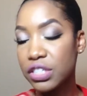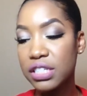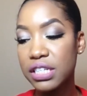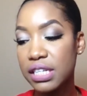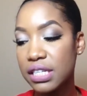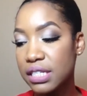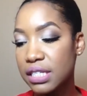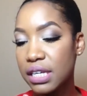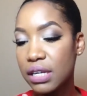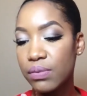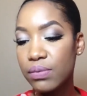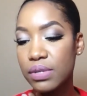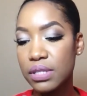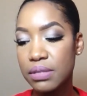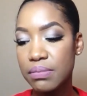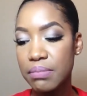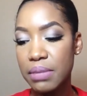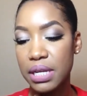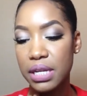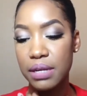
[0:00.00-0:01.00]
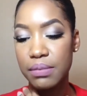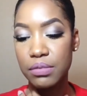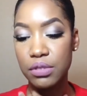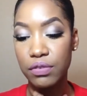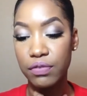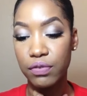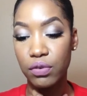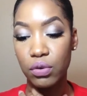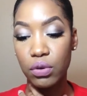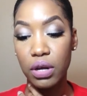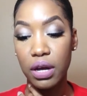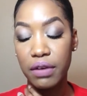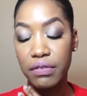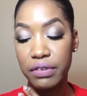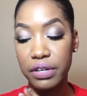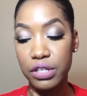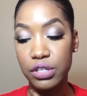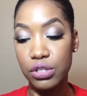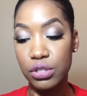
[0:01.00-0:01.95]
It did say it was medium to full coverage.